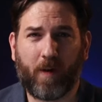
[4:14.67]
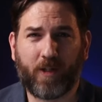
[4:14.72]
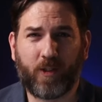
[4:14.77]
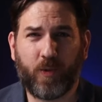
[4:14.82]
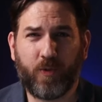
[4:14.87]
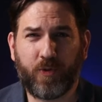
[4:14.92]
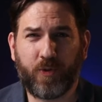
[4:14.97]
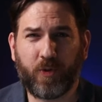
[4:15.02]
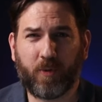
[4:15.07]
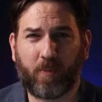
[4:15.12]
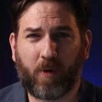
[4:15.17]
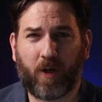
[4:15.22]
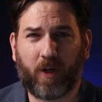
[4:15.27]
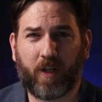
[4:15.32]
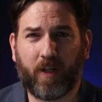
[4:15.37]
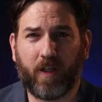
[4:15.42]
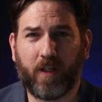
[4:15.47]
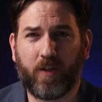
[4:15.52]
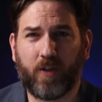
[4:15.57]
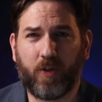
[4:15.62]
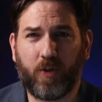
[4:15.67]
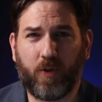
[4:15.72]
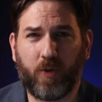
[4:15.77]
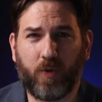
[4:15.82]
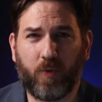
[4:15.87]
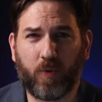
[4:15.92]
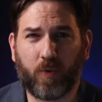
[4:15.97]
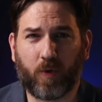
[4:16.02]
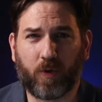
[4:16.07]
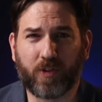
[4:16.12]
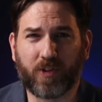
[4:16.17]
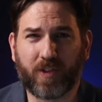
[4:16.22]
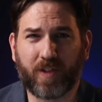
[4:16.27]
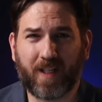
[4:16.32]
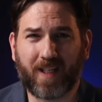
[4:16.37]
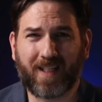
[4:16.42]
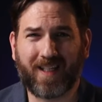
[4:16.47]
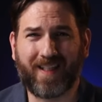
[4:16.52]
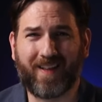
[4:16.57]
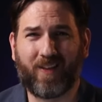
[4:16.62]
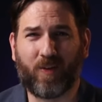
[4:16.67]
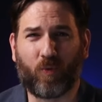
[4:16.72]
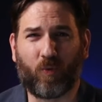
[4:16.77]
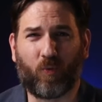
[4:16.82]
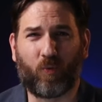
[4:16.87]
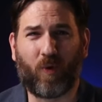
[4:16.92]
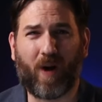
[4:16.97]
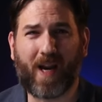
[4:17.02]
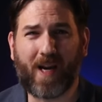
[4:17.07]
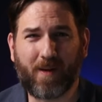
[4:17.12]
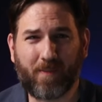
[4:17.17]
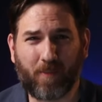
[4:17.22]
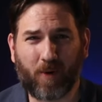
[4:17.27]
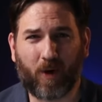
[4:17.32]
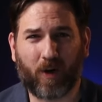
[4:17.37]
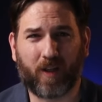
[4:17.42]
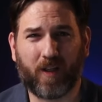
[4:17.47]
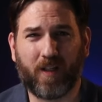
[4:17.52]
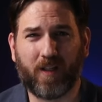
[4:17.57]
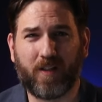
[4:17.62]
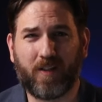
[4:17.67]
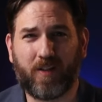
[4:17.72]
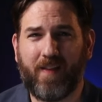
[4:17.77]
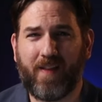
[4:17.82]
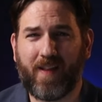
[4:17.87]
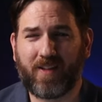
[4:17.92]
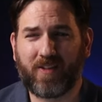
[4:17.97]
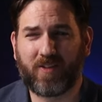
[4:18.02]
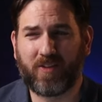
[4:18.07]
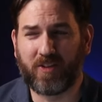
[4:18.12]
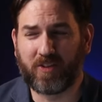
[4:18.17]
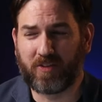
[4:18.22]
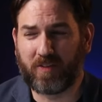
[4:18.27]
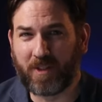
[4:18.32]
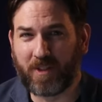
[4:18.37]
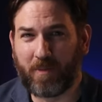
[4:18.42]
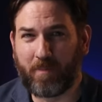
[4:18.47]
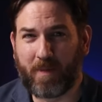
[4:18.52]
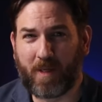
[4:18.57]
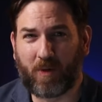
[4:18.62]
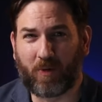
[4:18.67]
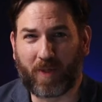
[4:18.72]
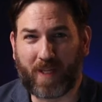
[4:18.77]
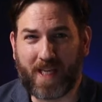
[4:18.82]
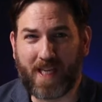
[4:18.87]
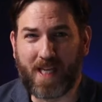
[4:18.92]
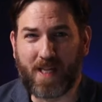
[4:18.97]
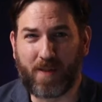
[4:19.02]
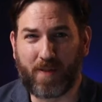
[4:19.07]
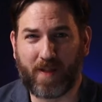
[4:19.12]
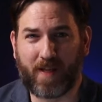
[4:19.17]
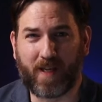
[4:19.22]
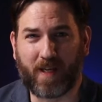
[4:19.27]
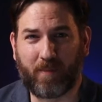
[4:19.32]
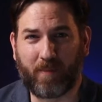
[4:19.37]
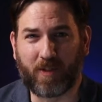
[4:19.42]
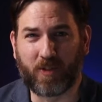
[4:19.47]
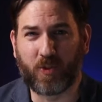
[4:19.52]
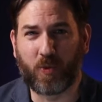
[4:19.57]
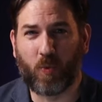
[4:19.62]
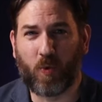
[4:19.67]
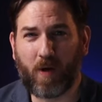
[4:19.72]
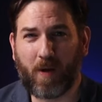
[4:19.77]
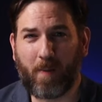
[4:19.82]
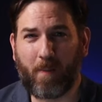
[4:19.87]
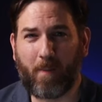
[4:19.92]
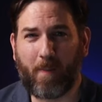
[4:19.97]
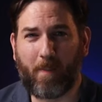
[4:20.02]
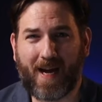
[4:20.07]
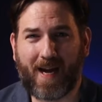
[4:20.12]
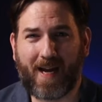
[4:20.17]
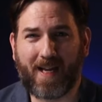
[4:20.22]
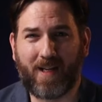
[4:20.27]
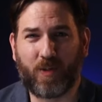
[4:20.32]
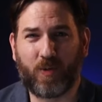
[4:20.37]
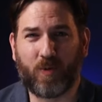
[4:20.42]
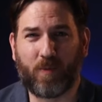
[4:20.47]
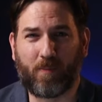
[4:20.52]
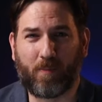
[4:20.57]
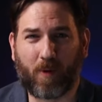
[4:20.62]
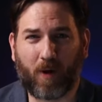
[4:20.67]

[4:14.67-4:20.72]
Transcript: by choosing your market, you are selecting the right market, and that's just a fundamental key thing because you want to buy into a